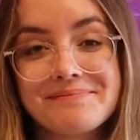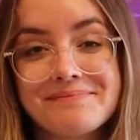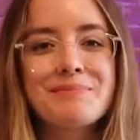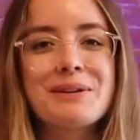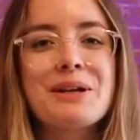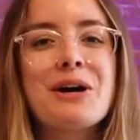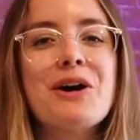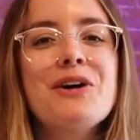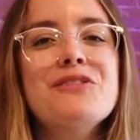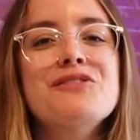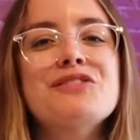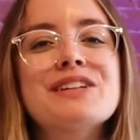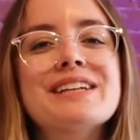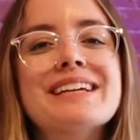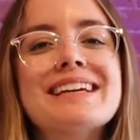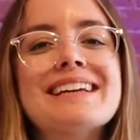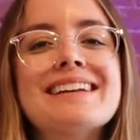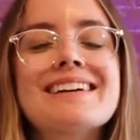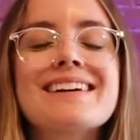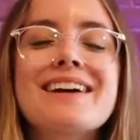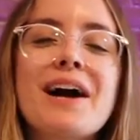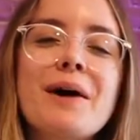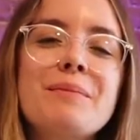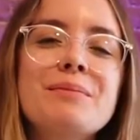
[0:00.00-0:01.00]
But hopefully in
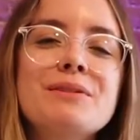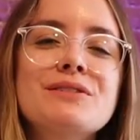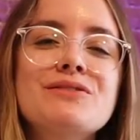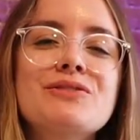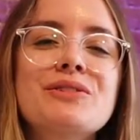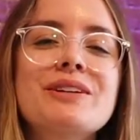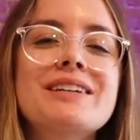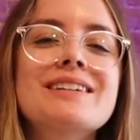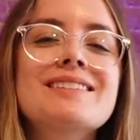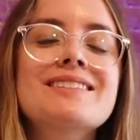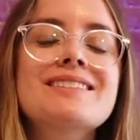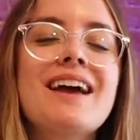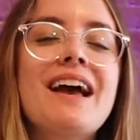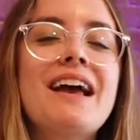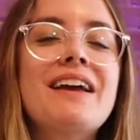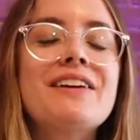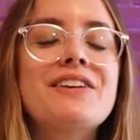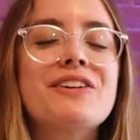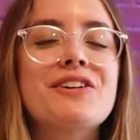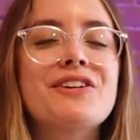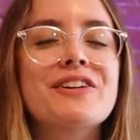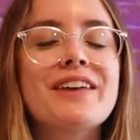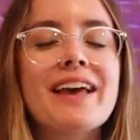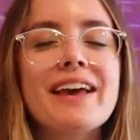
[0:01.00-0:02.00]
a couple of weeks,
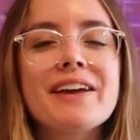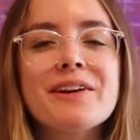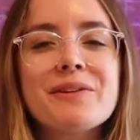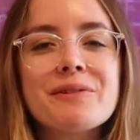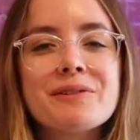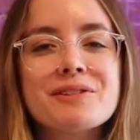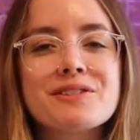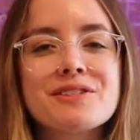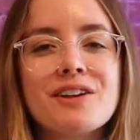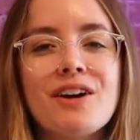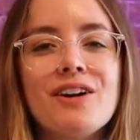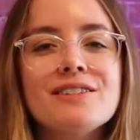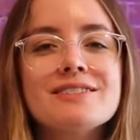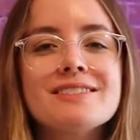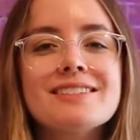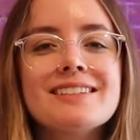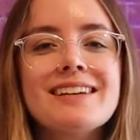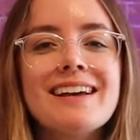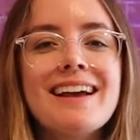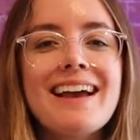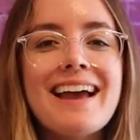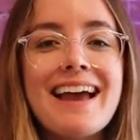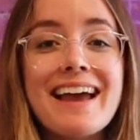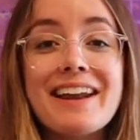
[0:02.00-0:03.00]
you'll get your result,
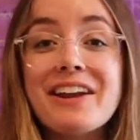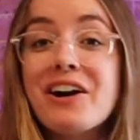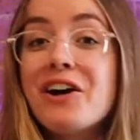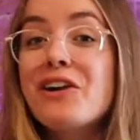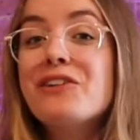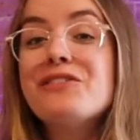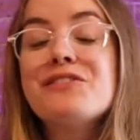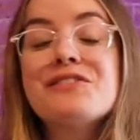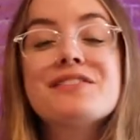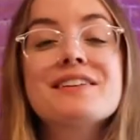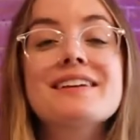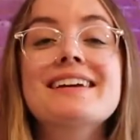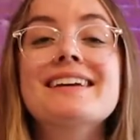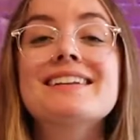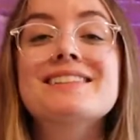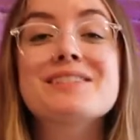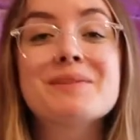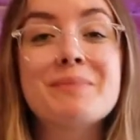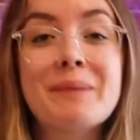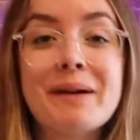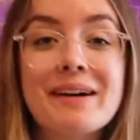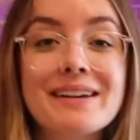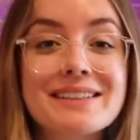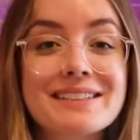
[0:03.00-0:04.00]
and hopefully it's a
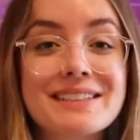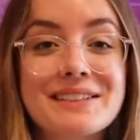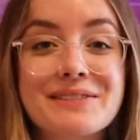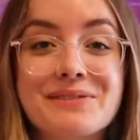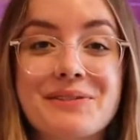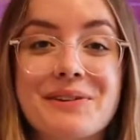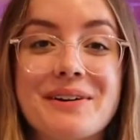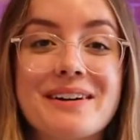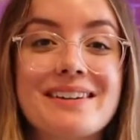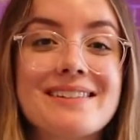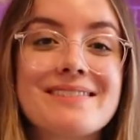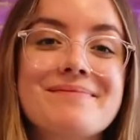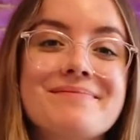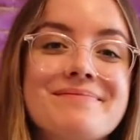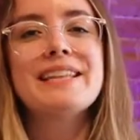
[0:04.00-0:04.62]
positive one.